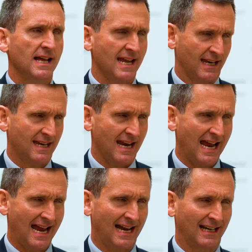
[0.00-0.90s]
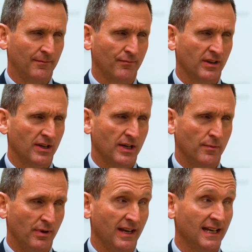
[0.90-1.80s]
it can
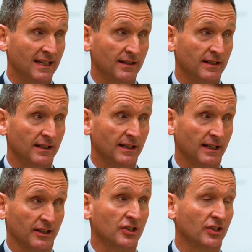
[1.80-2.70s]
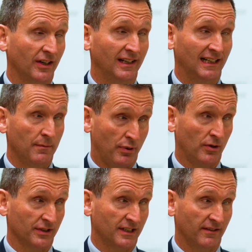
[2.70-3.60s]
be a stunningly
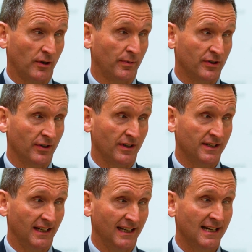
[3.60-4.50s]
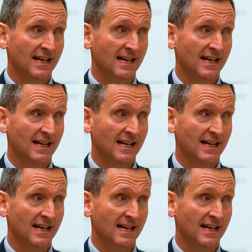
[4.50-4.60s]
positive opportunity.